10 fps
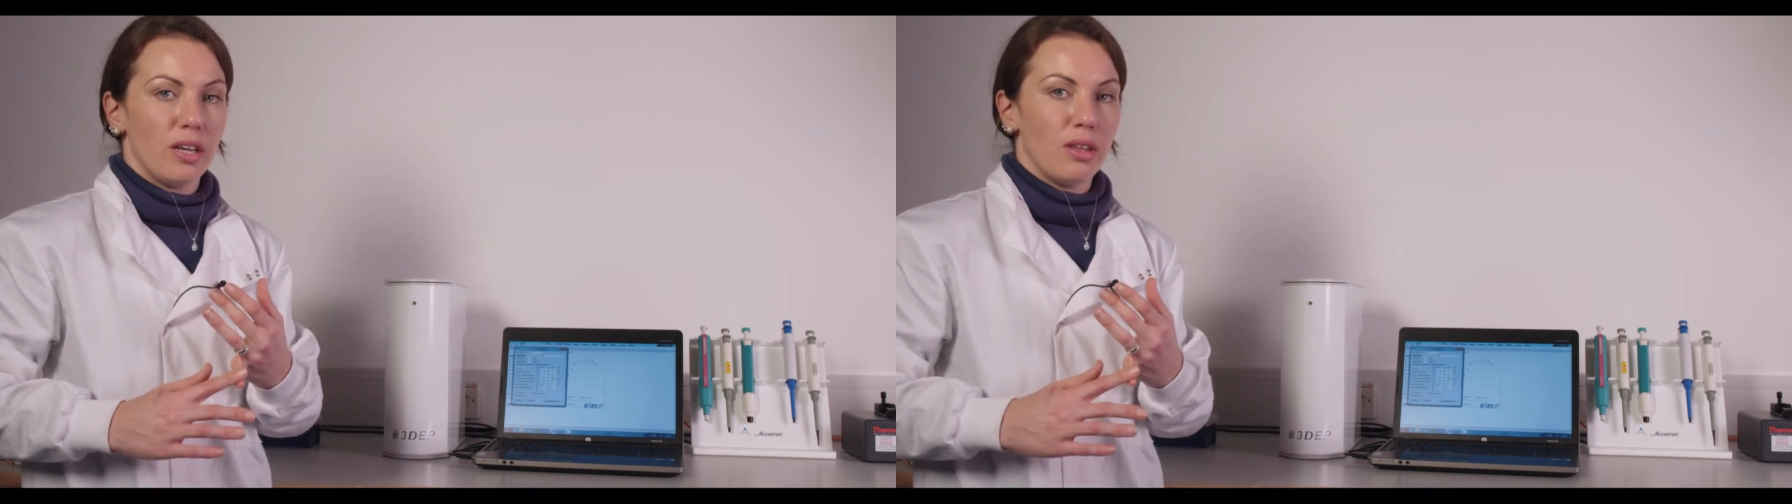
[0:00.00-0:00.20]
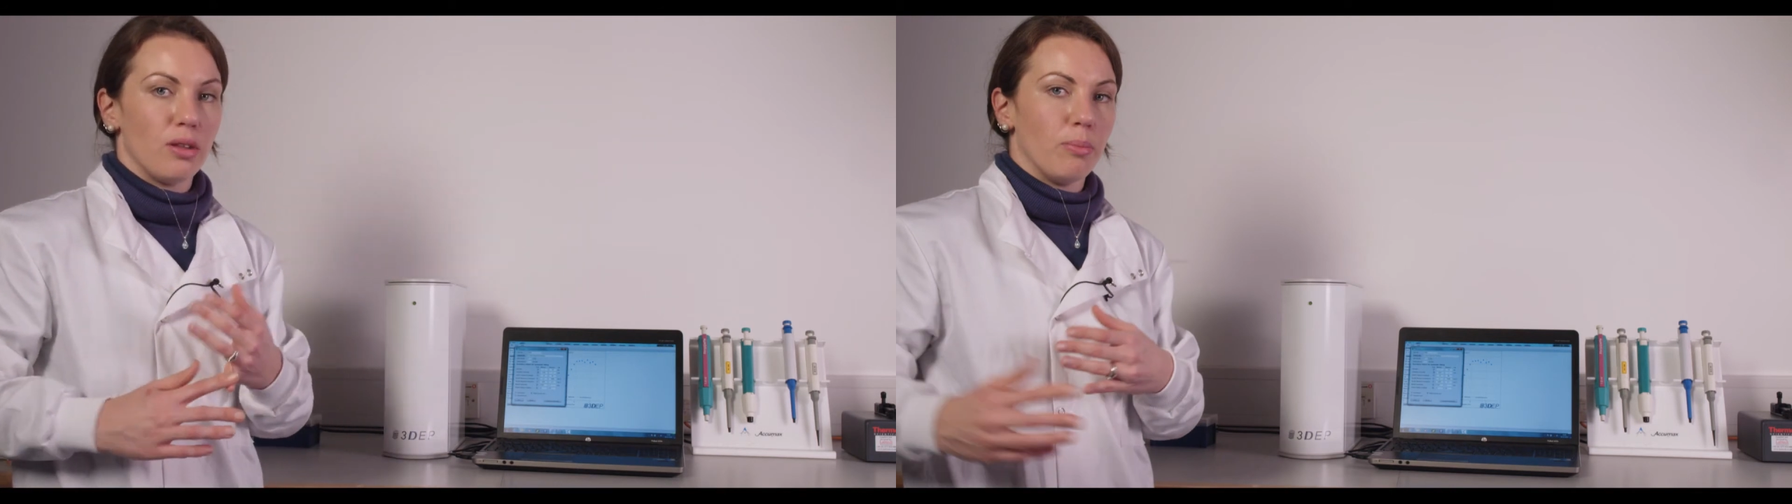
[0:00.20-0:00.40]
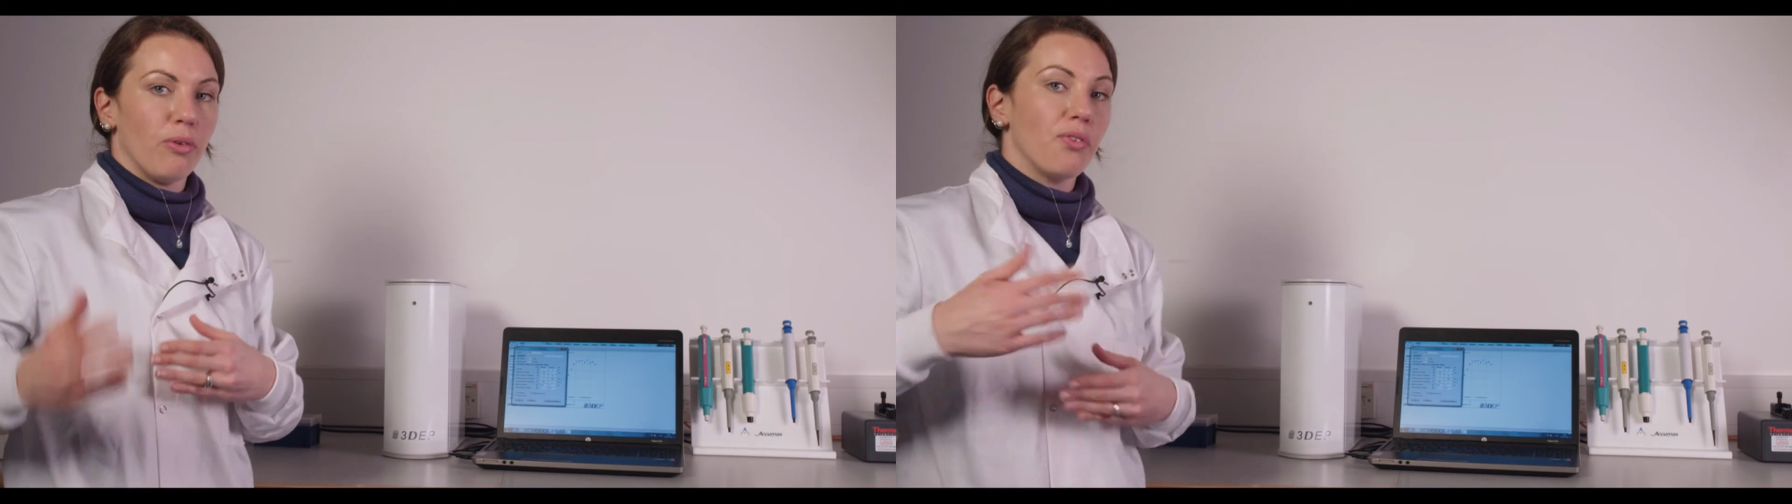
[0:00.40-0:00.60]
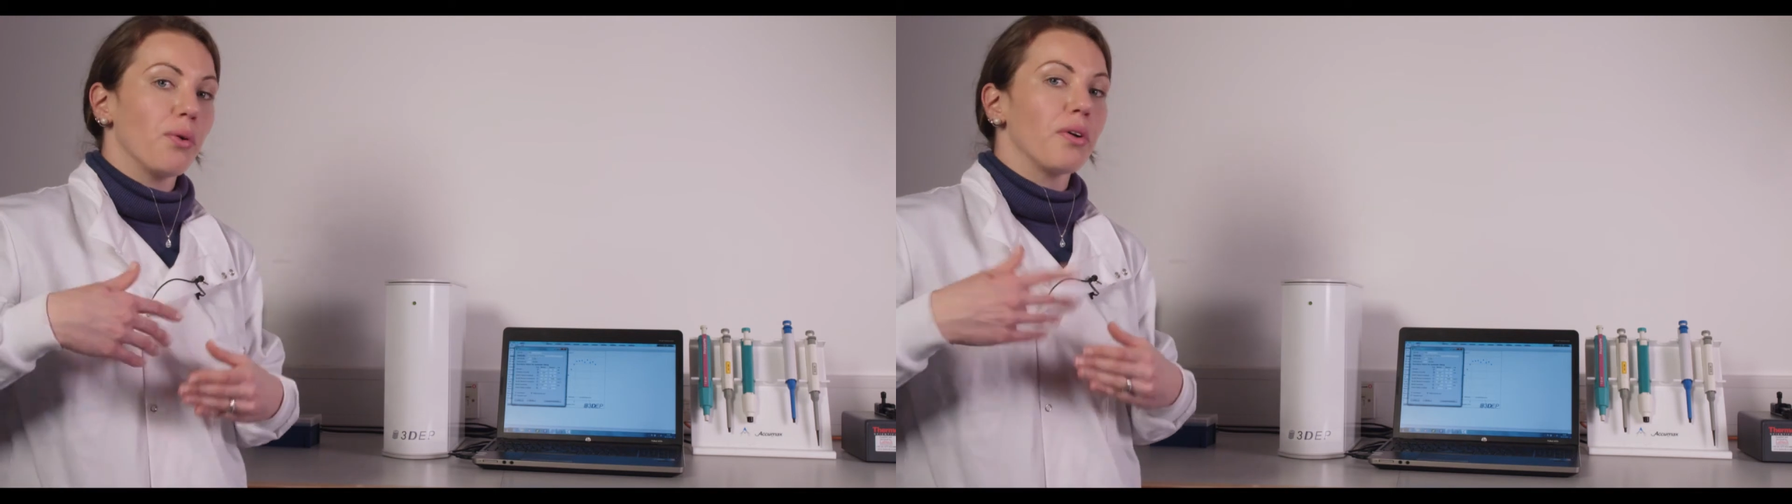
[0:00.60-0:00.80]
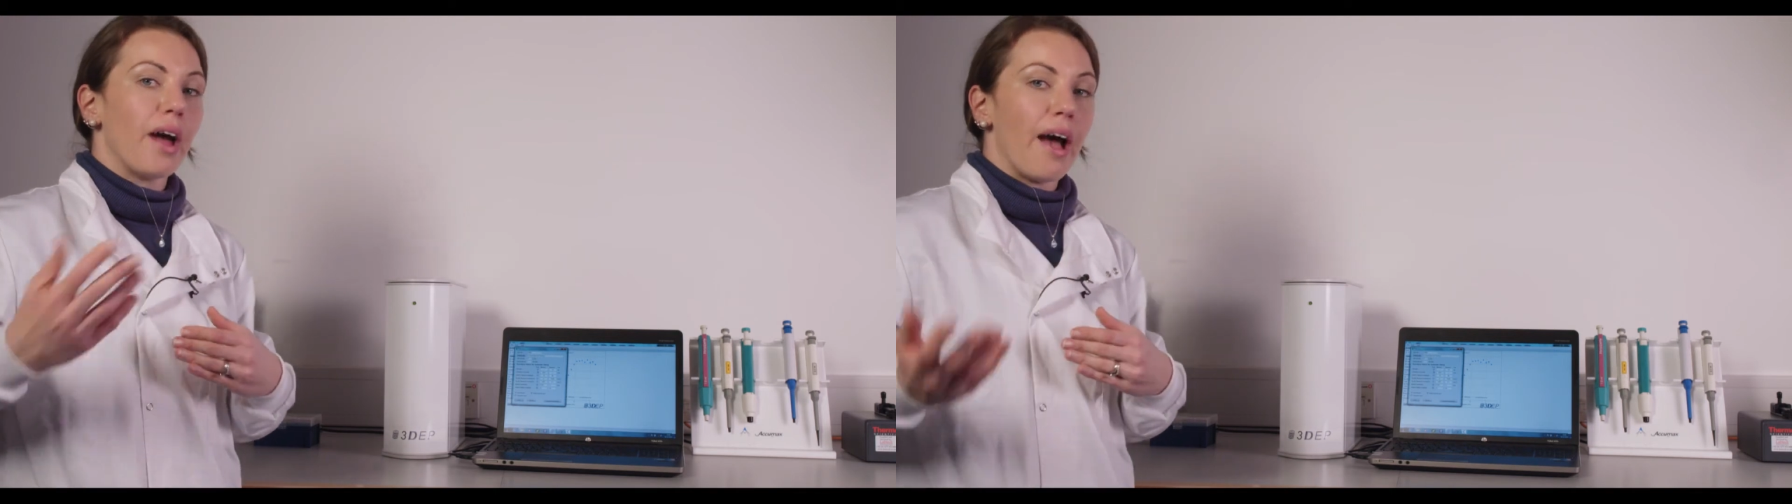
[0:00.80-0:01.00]
either
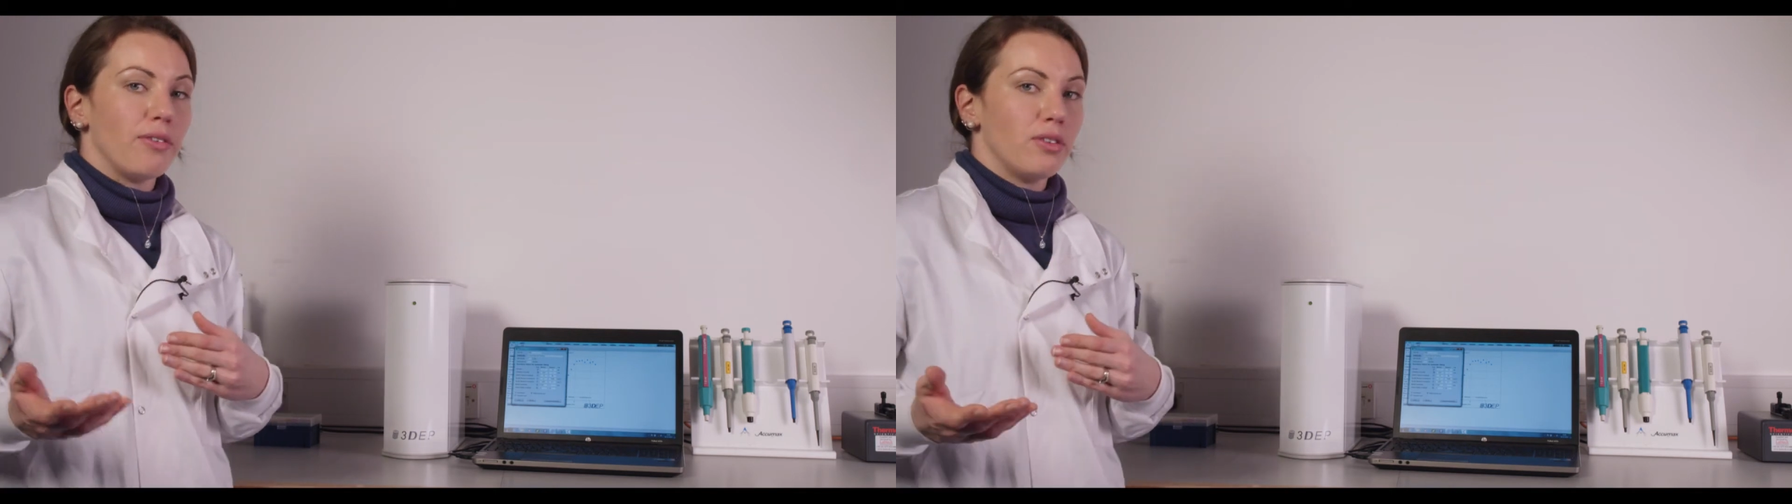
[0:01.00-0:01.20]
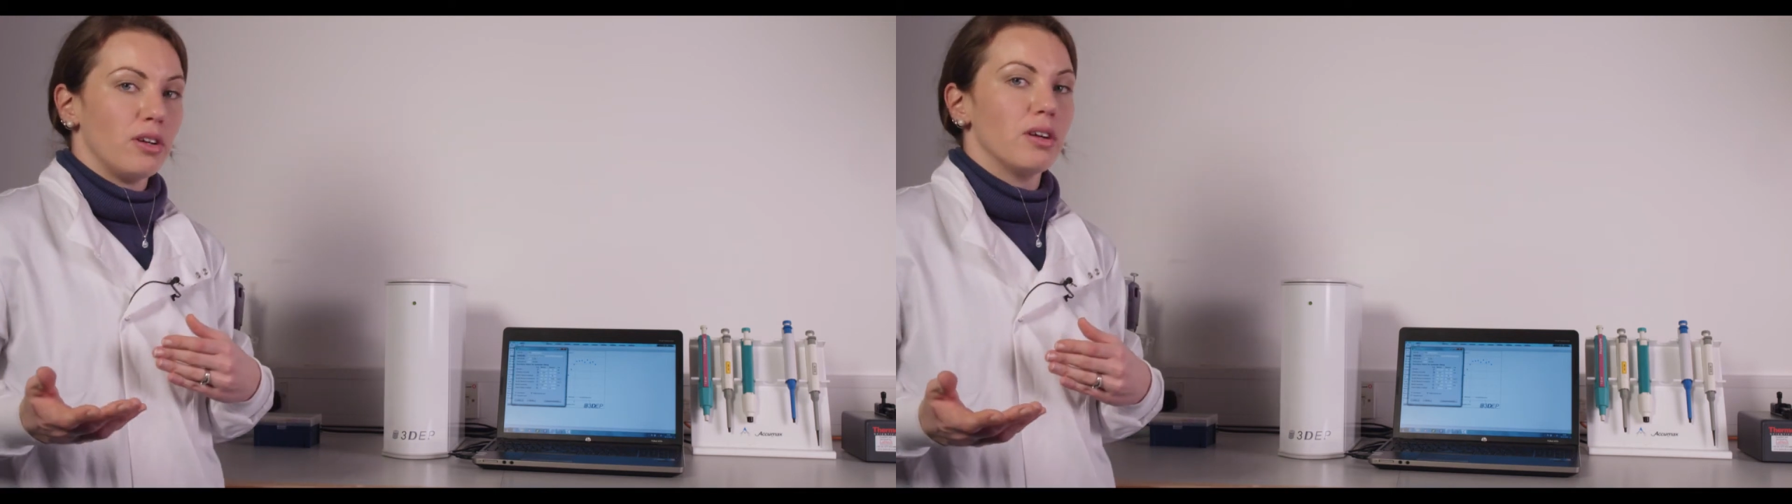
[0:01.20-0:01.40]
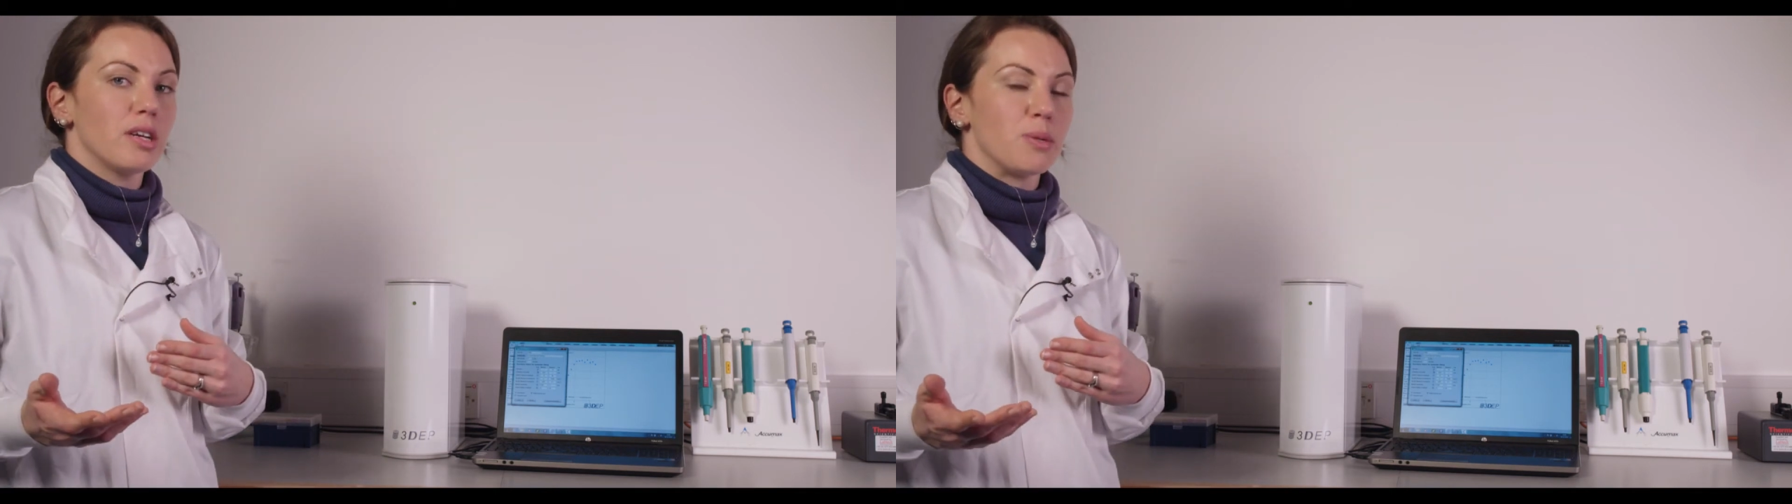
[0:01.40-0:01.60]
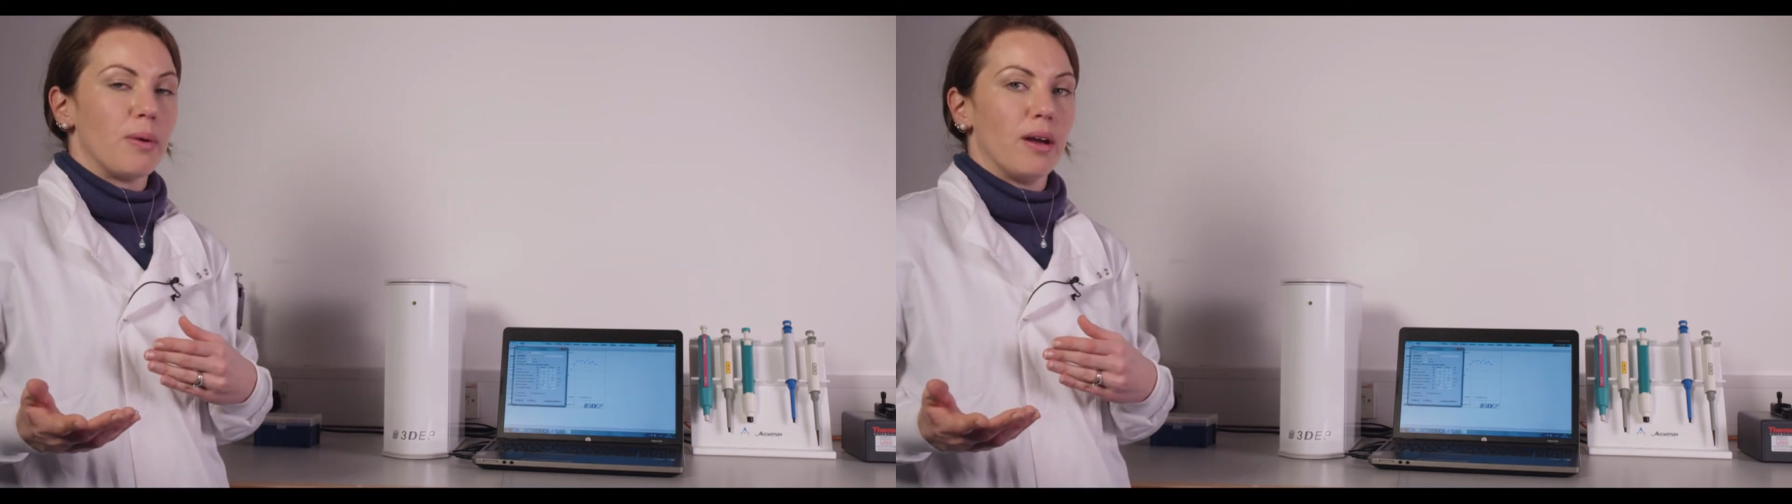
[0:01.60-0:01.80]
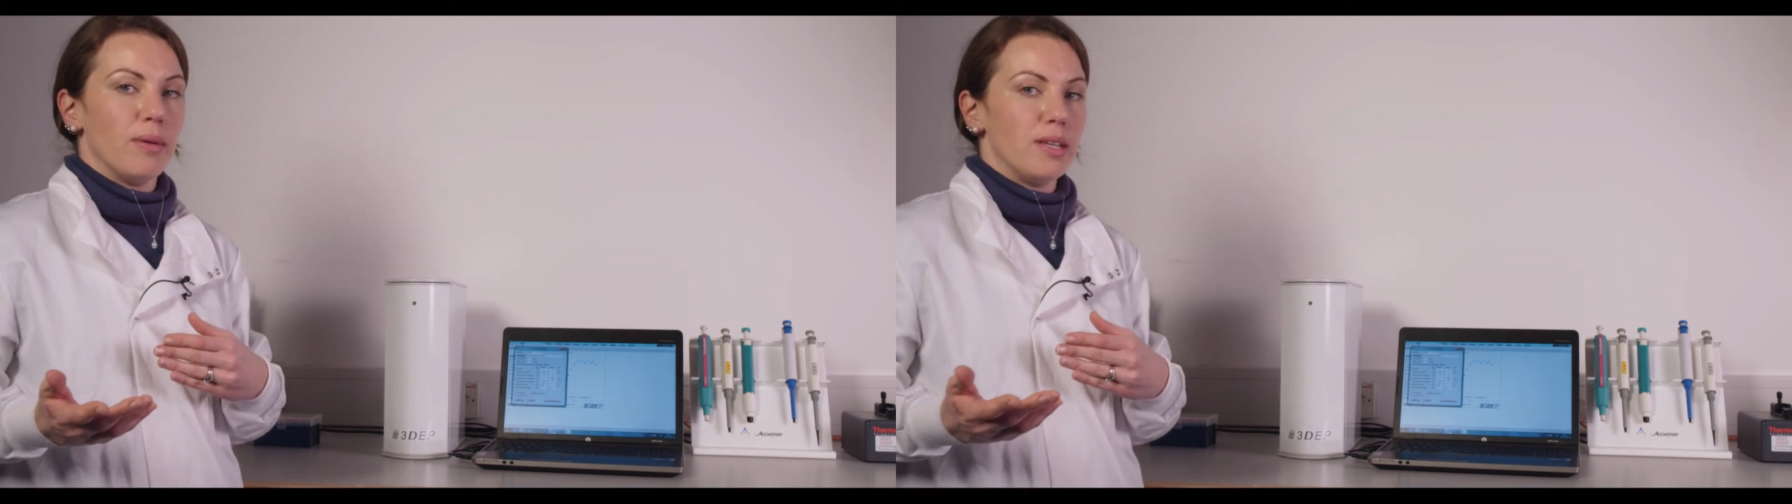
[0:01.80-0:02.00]
before or after your
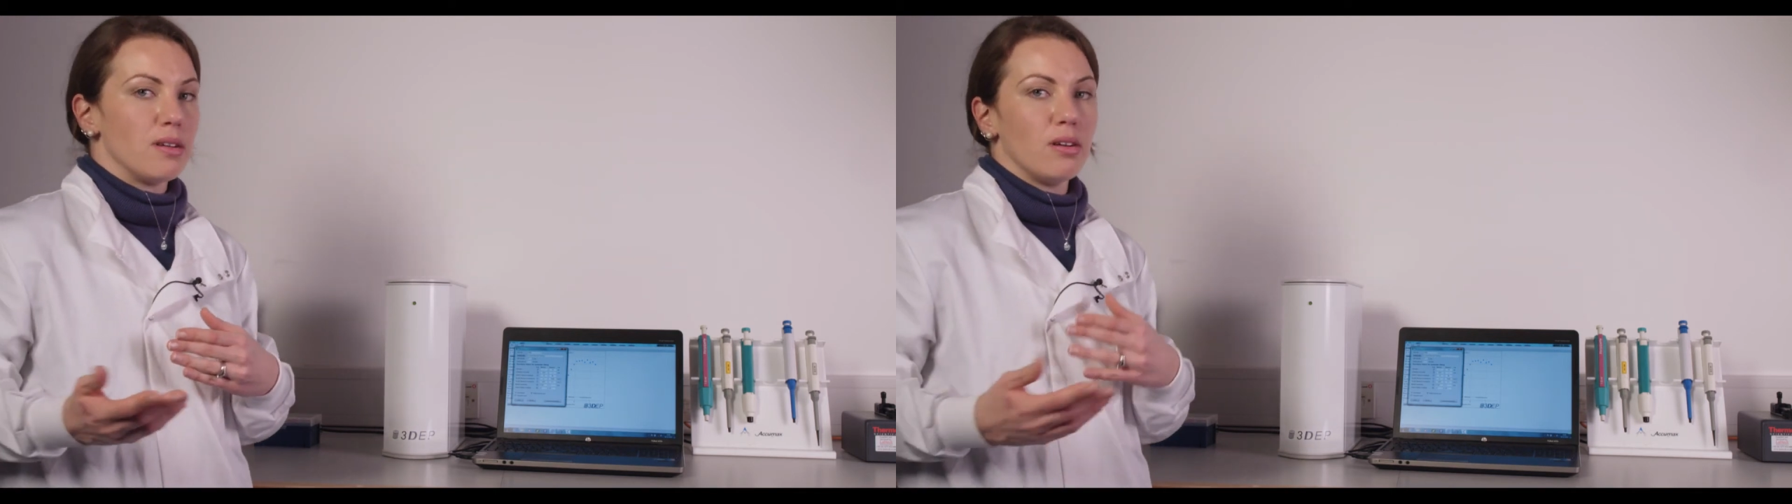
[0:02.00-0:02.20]
experiments